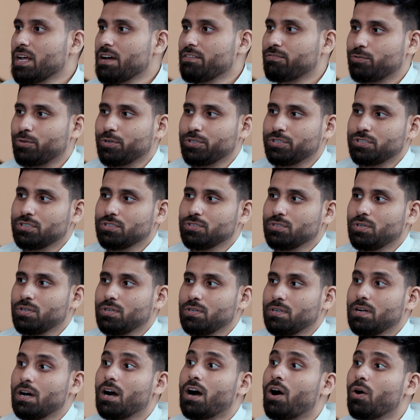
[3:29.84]
will have questions
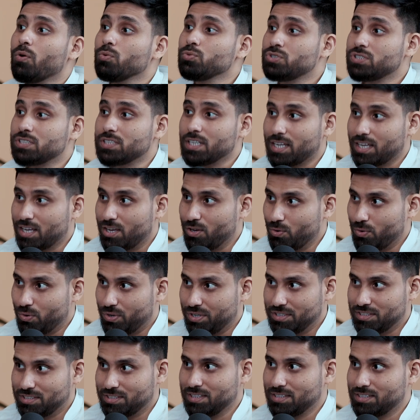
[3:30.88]
on how
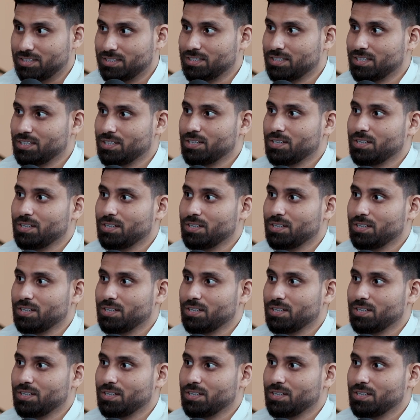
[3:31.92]
secure is this?